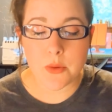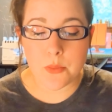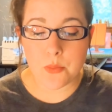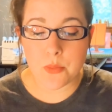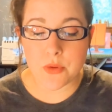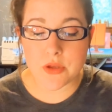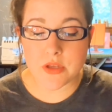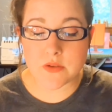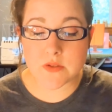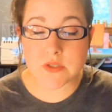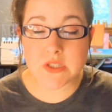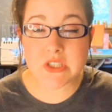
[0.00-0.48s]

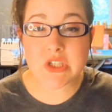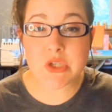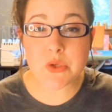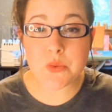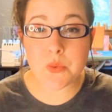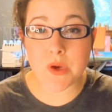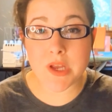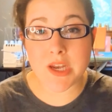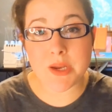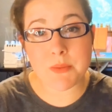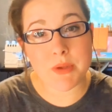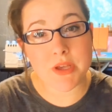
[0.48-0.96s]
But you do
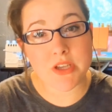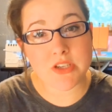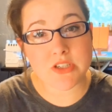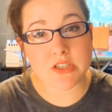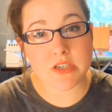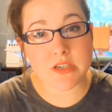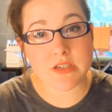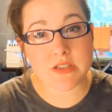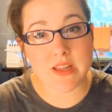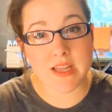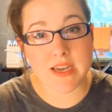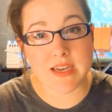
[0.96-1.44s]
want to make
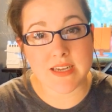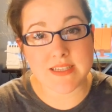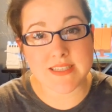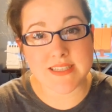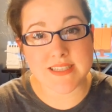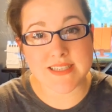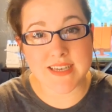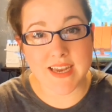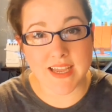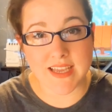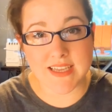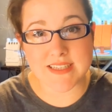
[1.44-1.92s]
sure that
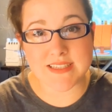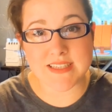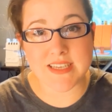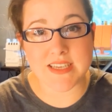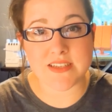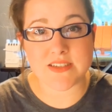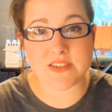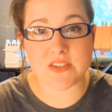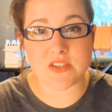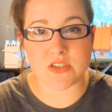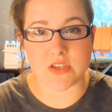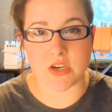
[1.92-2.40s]
it's nice
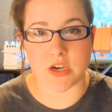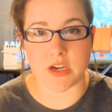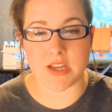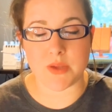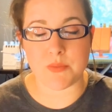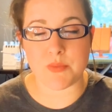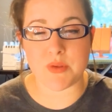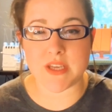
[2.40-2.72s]
and sturdy,